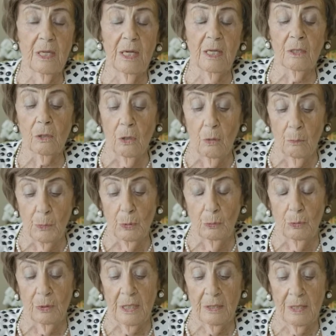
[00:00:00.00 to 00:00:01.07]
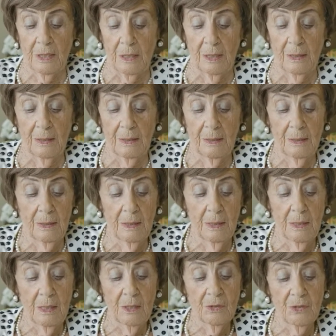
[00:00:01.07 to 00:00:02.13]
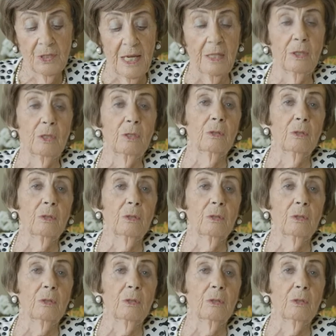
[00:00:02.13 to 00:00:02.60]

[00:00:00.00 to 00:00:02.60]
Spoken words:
and community. Thank